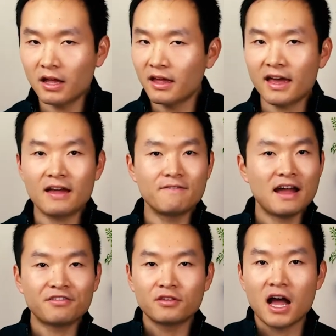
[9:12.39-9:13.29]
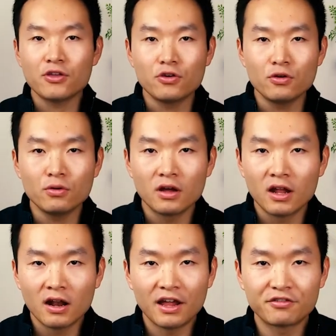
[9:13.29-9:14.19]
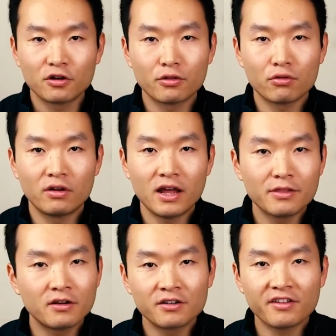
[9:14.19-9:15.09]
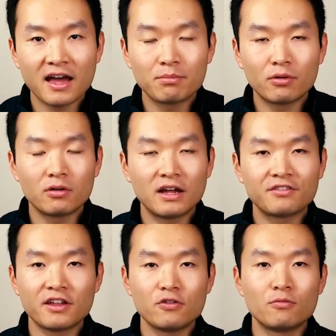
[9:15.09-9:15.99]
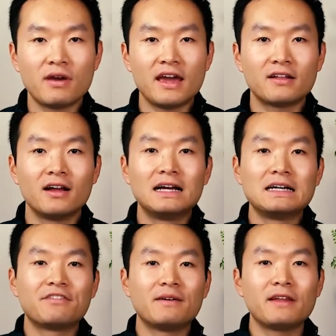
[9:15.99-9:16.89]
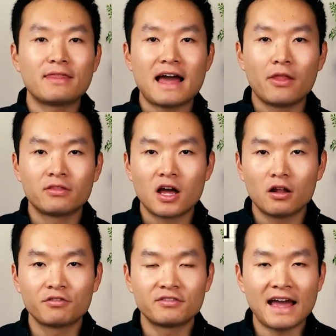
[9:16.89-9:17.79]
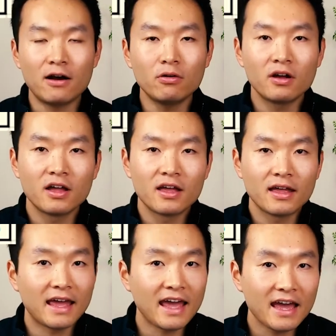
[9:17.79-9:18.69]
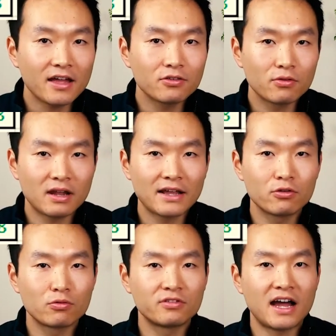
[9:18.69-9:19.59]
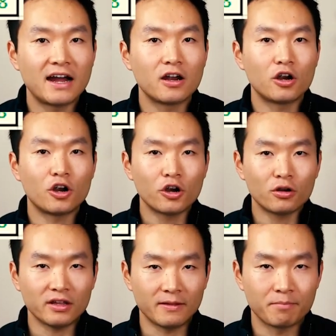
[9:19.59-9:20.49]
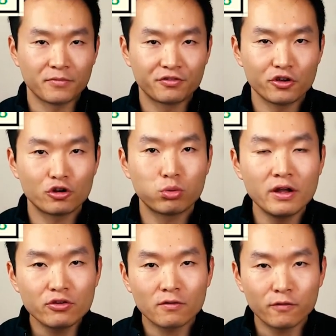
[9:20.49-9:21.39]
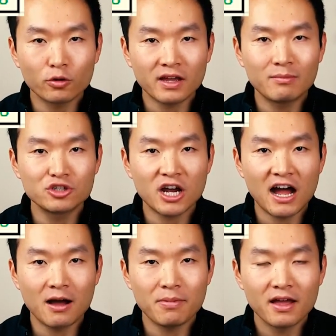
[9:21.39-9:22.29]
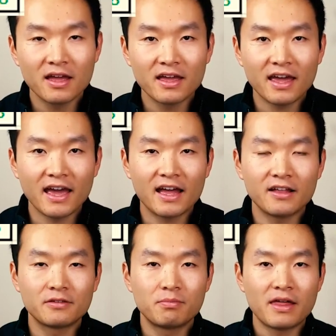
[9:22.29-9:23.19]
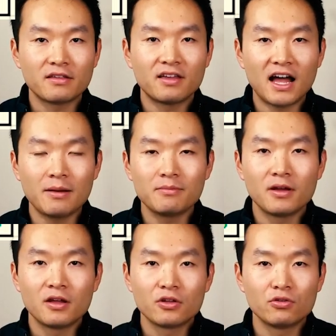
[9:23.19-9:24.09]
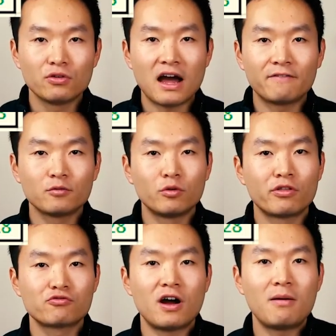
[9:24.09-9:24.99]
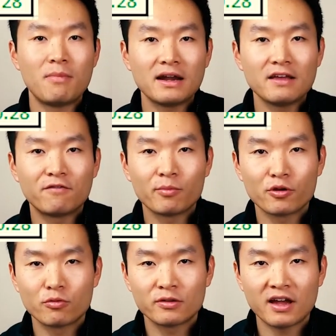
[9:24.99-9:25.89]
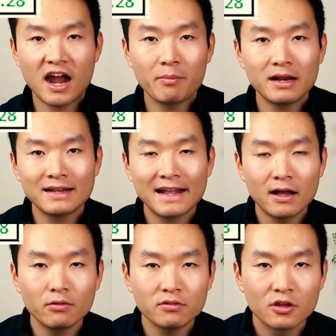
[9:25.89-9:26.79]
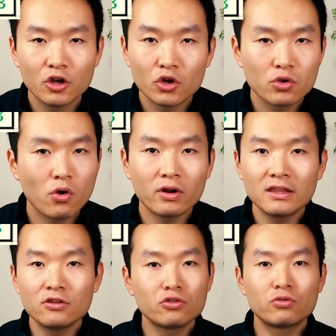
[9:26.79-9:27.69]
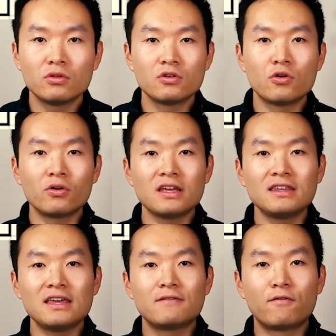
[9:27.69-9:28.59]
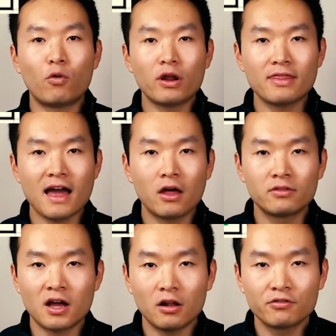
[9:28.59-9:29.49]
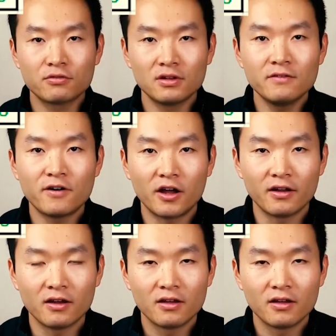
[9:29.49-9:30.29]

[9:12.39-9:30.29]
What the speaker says: And that's not you. Let's go through another example. Let's say you make $70,000 now and you like to retire early. So you quit your full-time job, and by the time you have to withdraw money from your retirement account, you only need $40,000 to live on.